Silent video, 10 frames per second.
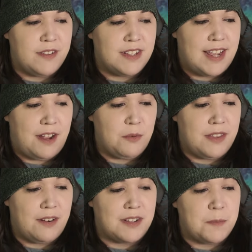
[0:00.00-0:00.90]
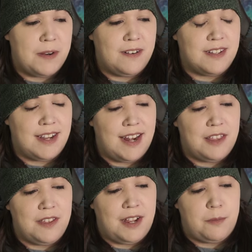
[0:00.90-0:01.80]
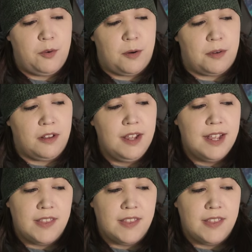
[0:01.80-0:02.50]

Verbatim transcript: and sound without experiencing anything abnormal,